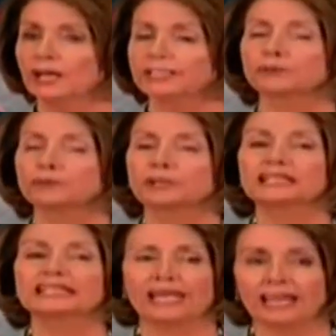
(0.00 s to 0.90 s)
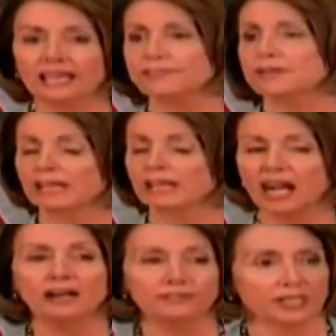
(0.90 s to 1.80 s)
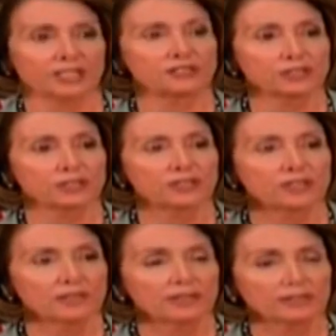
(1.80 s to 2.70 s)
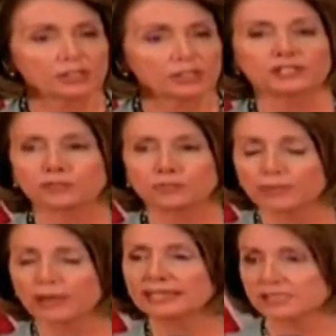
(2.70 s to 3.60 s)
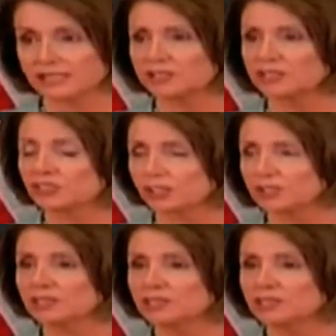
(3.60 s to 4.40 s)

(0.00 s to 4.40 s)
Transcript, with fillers: he really gave them confidence that this was the right decision